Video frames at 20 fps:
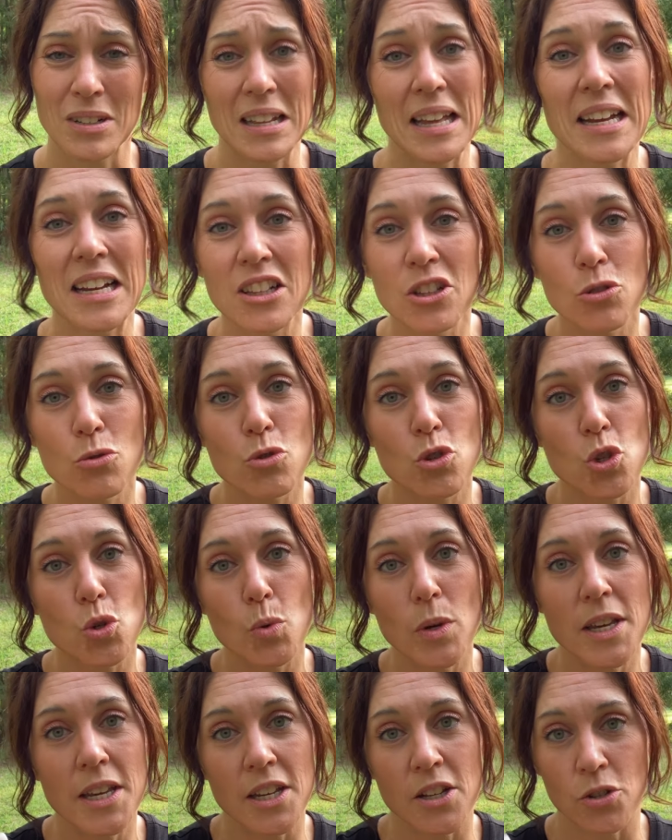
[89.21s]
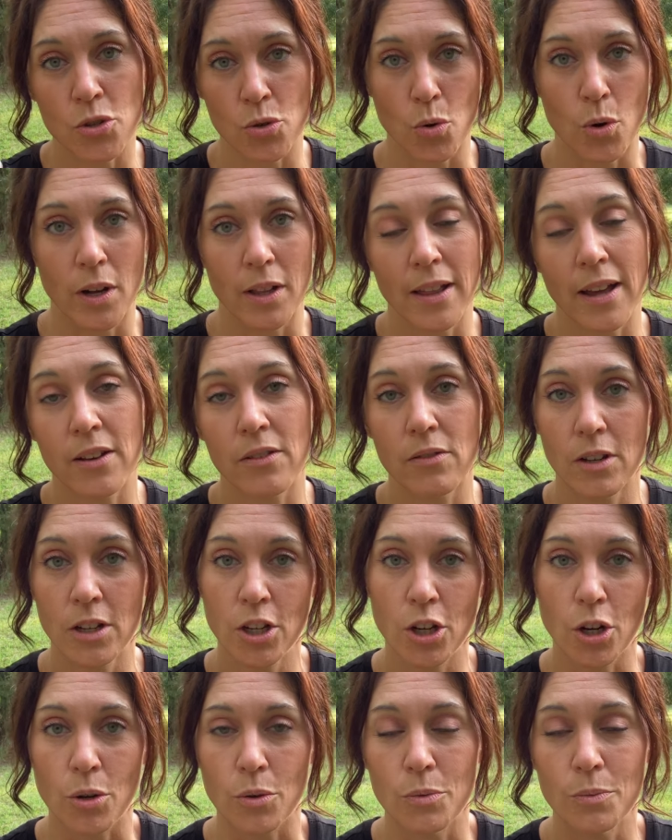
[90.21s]
like a little squeaky toy, like, you
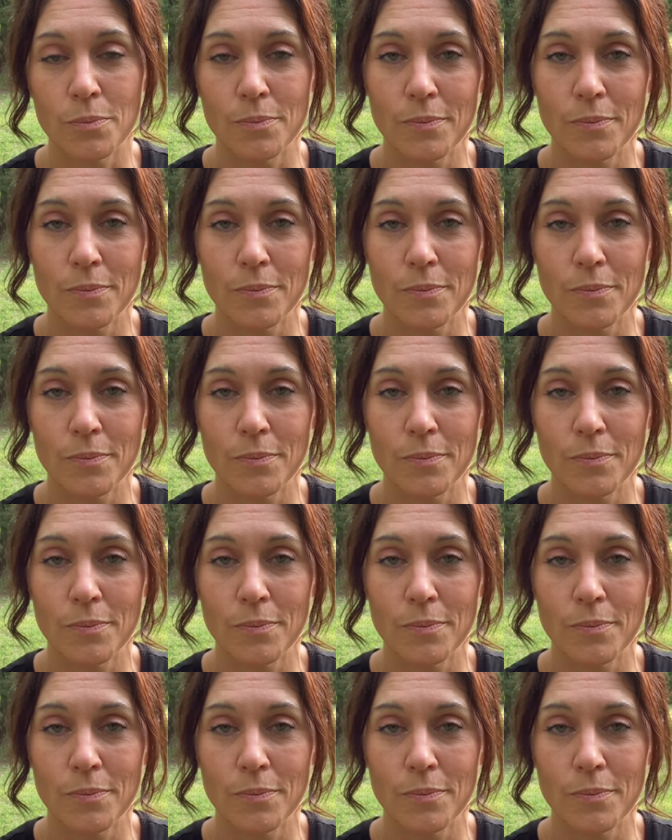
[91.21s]
know,